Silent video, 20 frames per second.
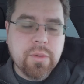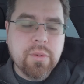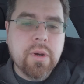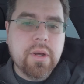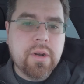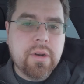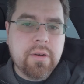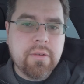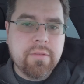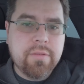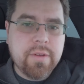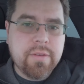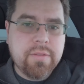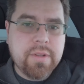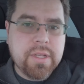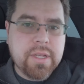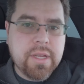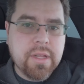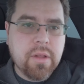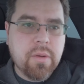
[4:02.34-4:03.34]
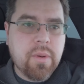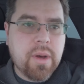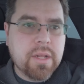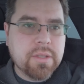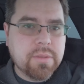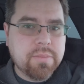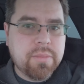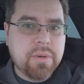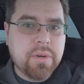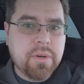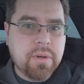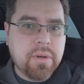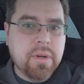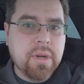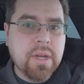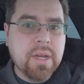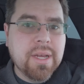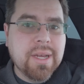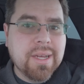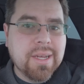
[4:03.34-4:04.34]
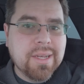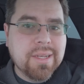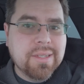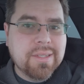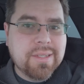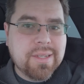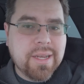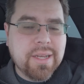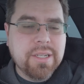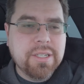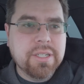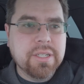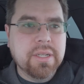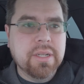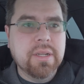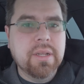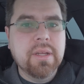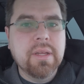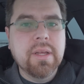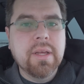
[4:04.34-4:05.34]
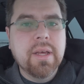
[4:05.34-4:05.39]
250 kilowatts per station.